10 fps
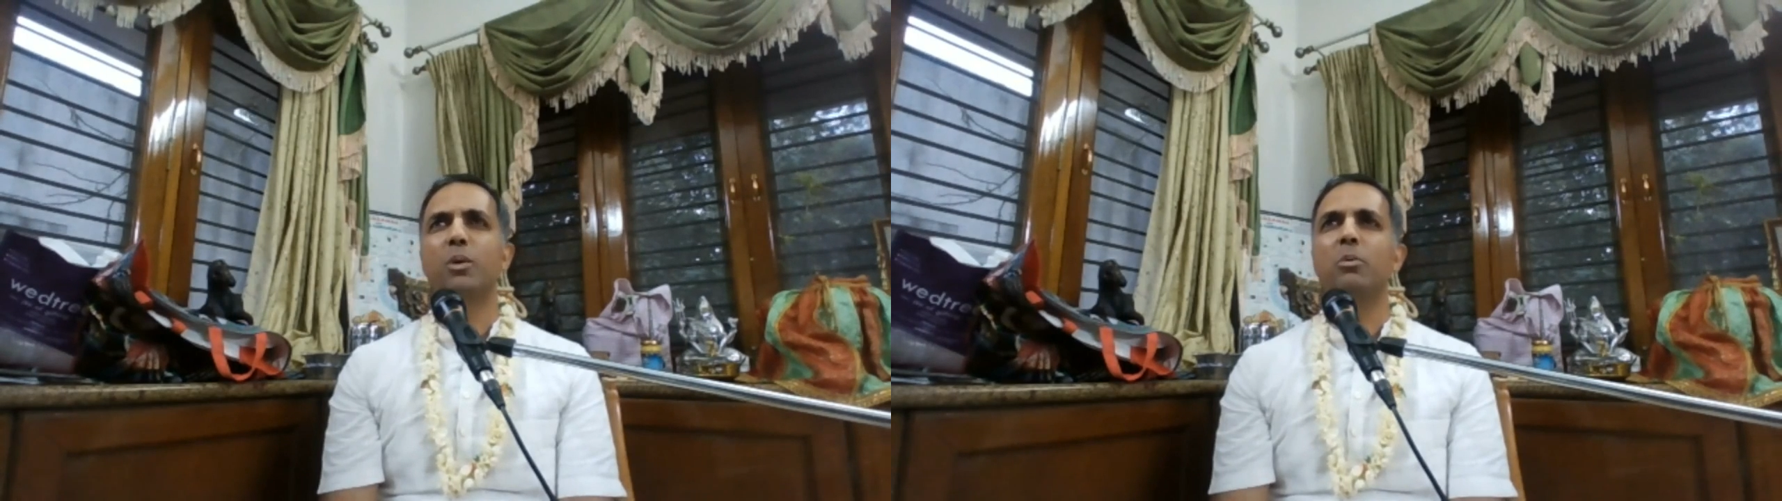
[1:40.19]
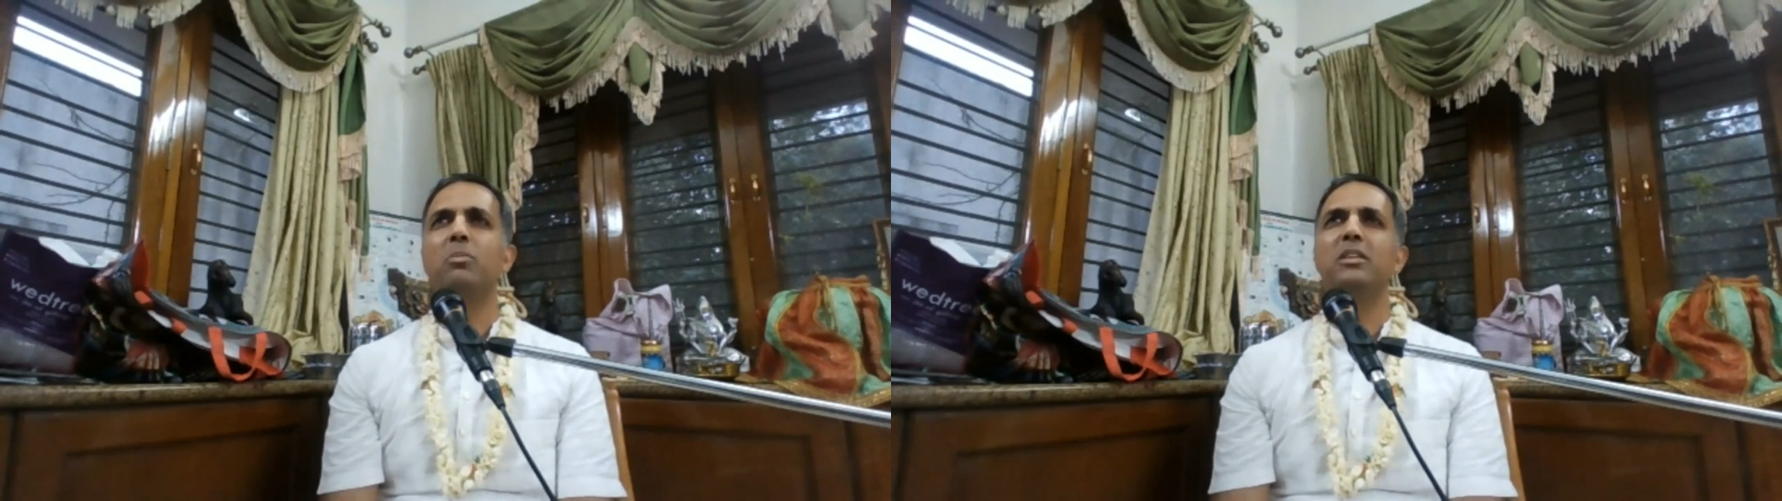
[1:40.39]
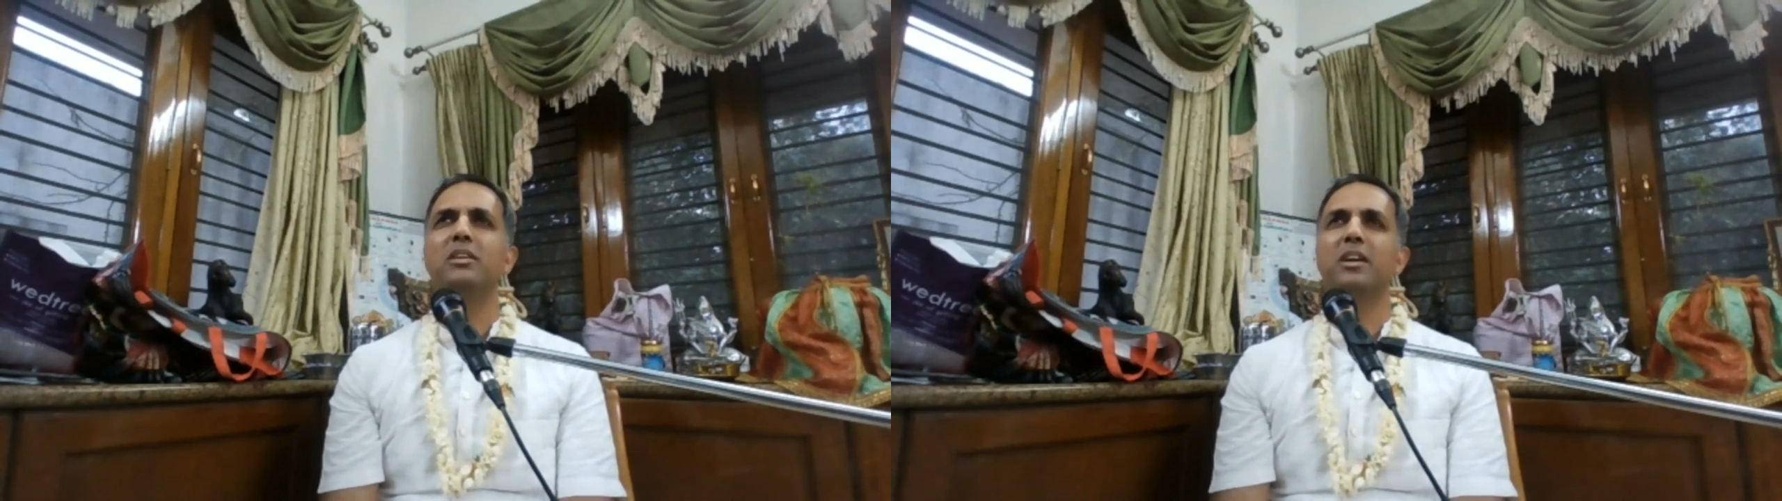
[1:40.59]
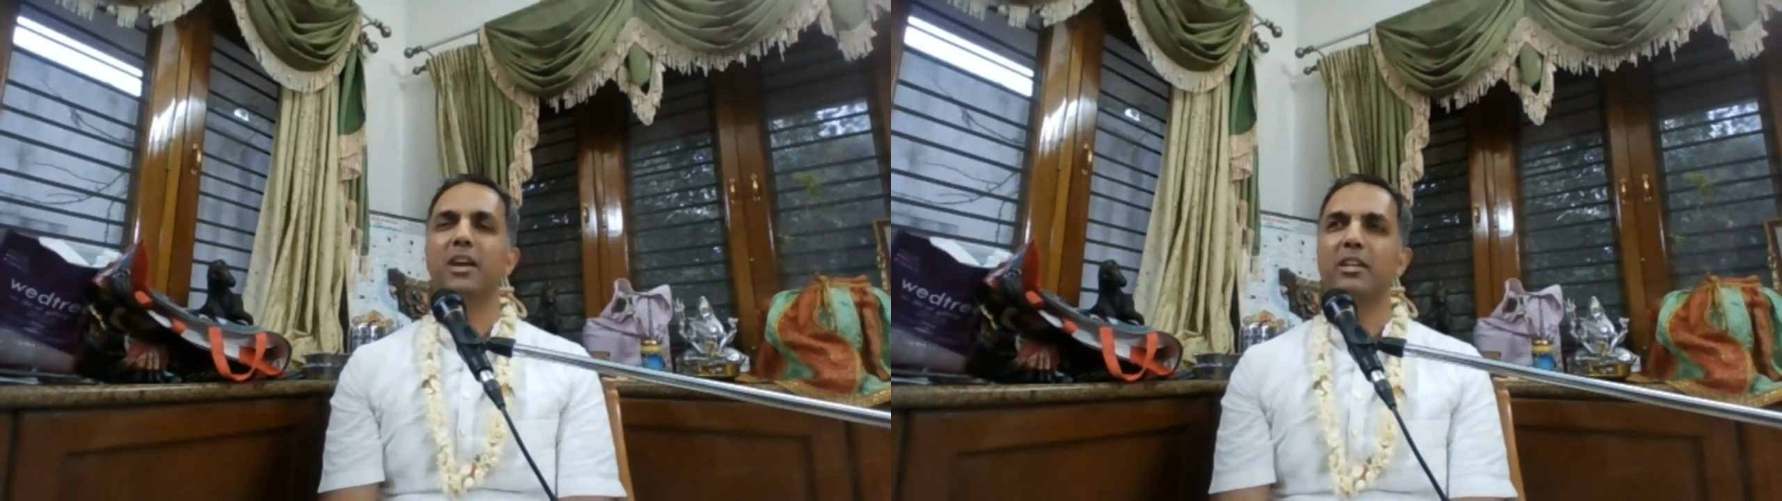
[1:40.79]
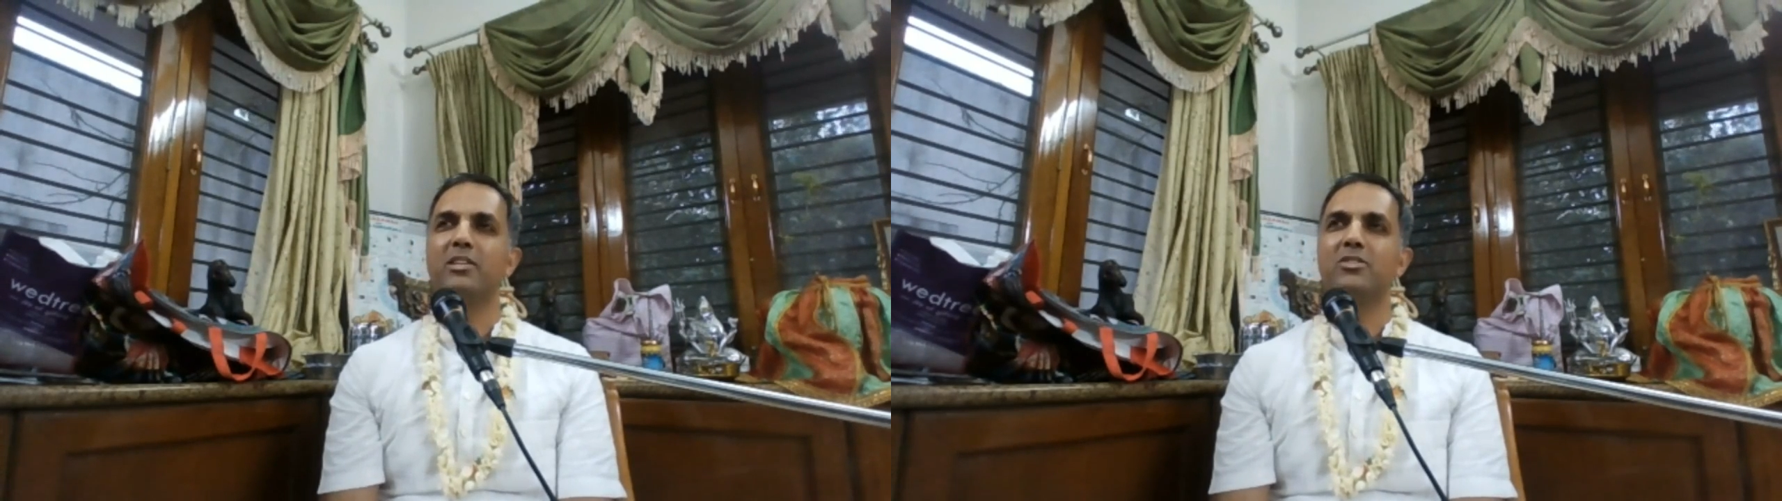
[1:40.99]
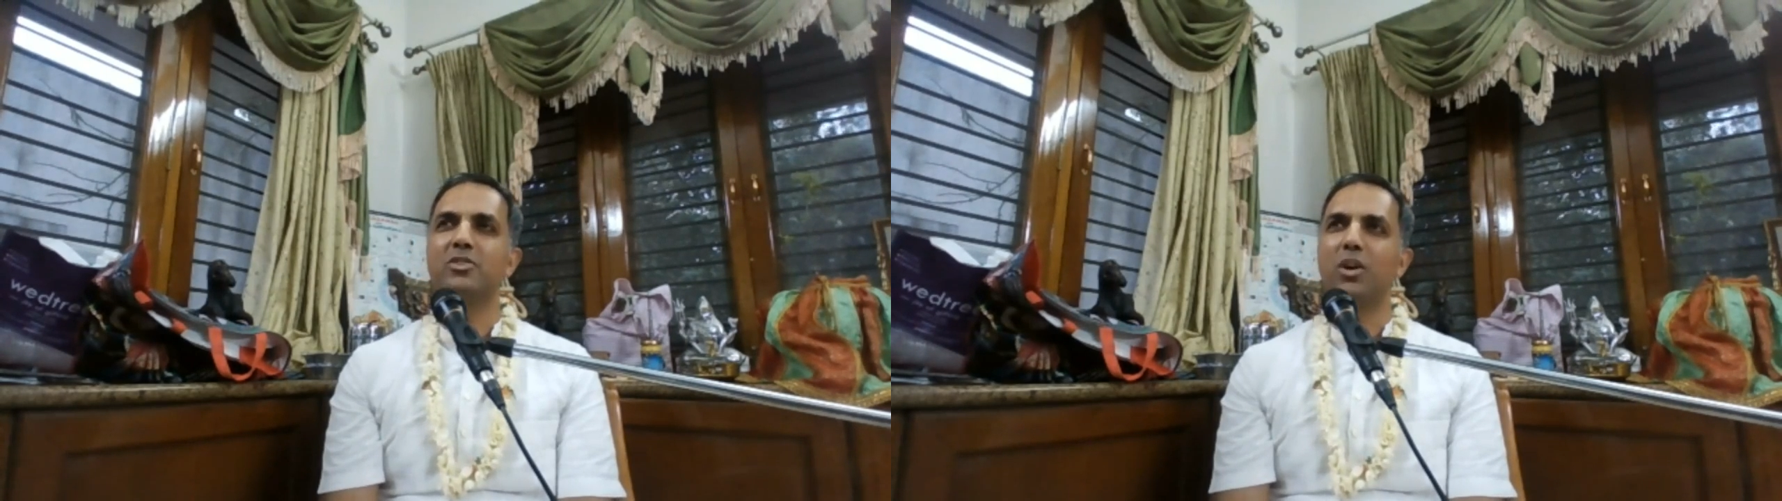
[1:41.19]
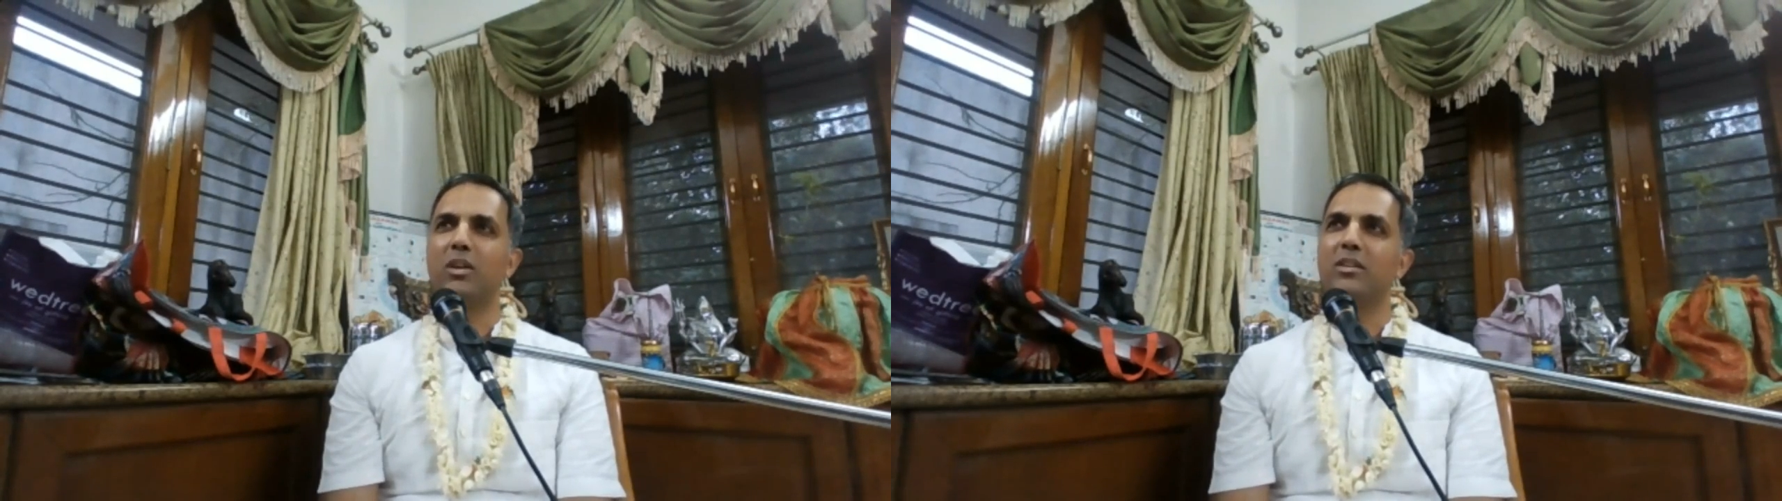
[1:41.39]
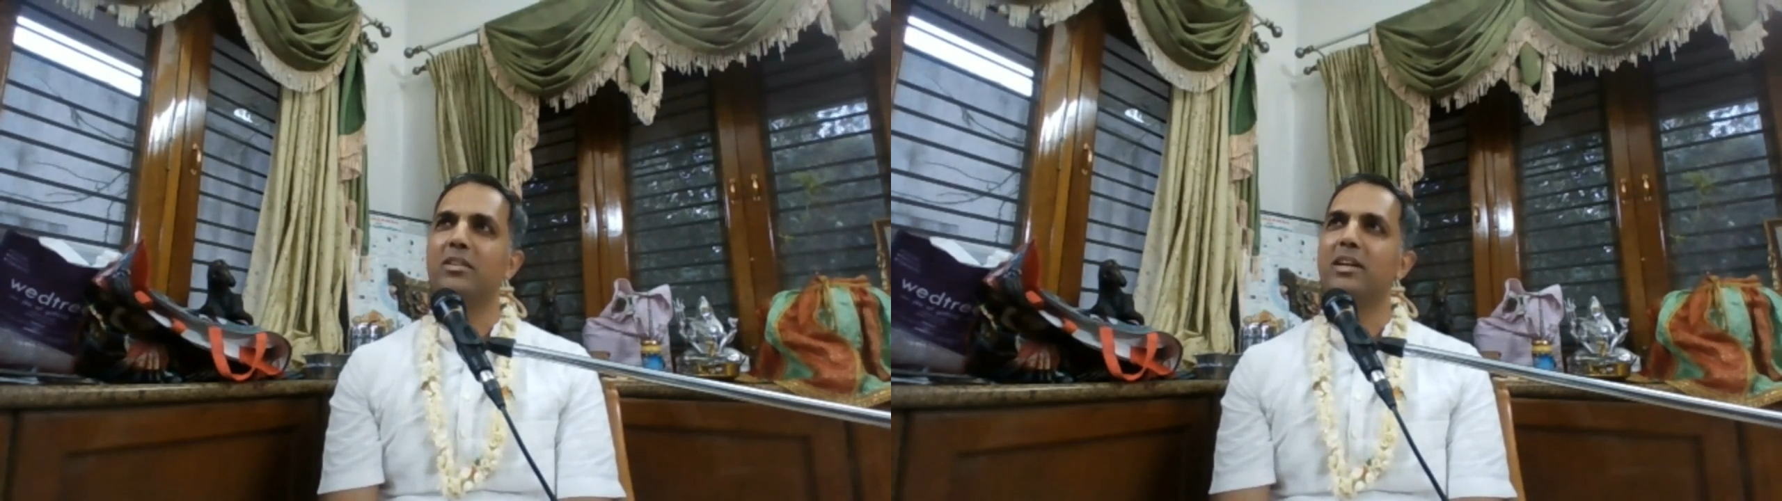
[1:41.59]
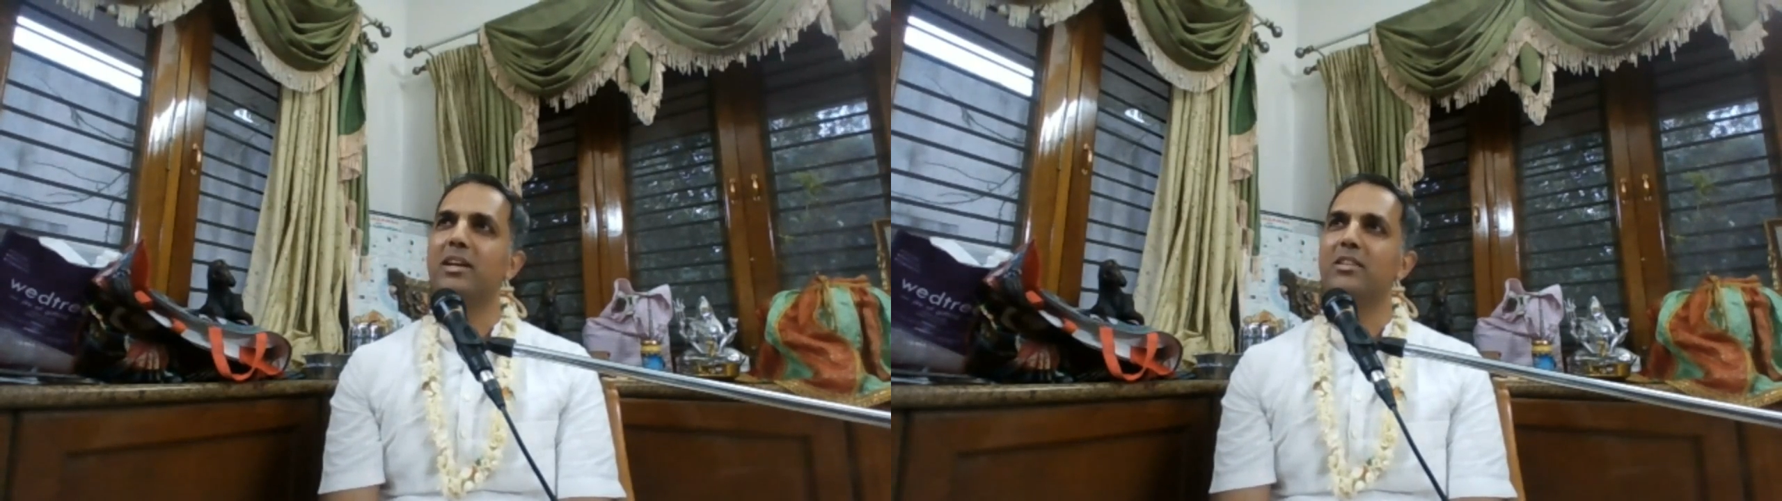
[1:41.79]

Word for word: probably the greatest scholar that